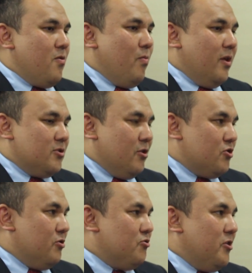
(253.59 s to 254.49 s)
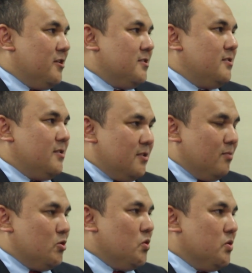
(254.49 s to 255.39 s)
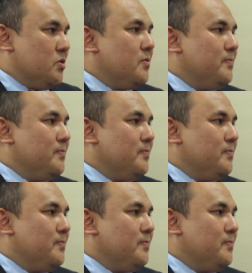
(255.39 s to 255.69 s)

multilateral trading system tools.